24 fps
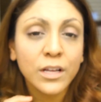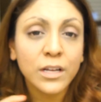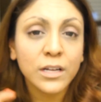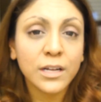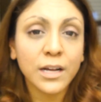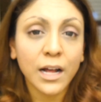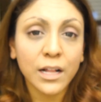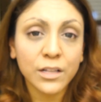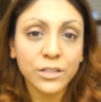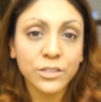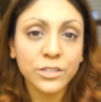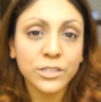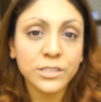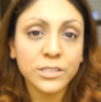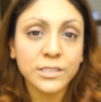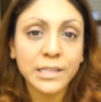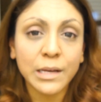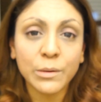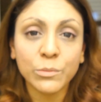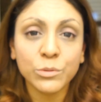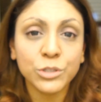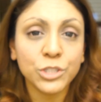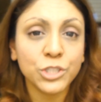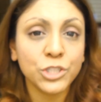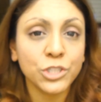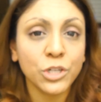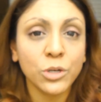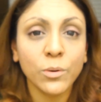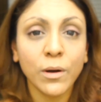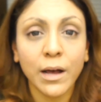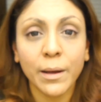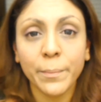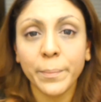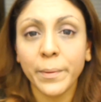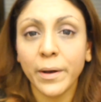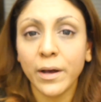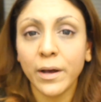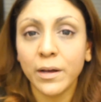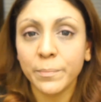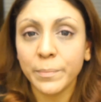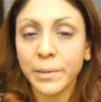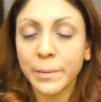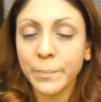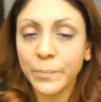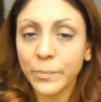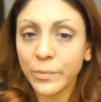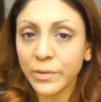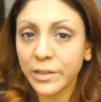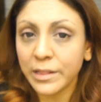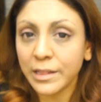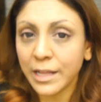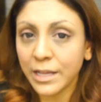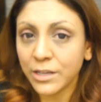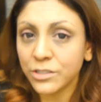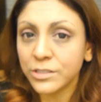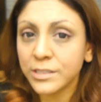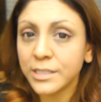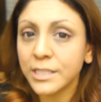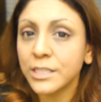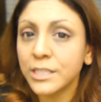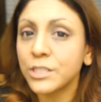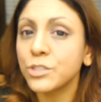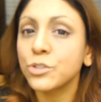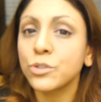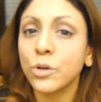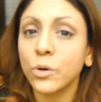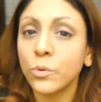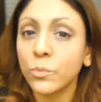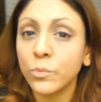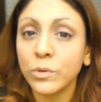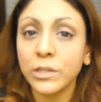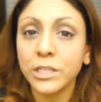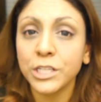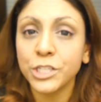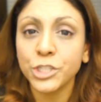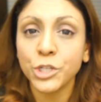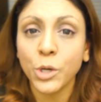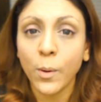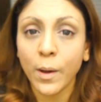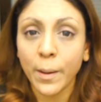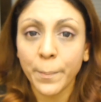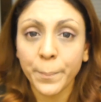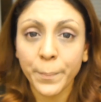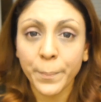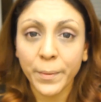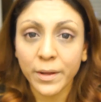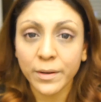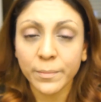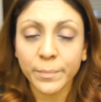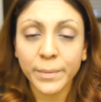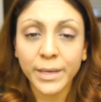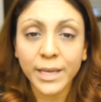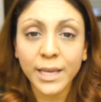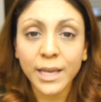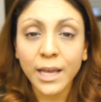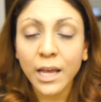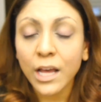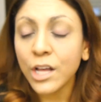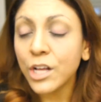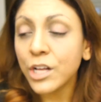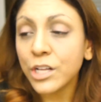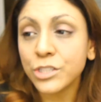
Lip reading: colors that would show up on people with lighter skin don't really show up on me.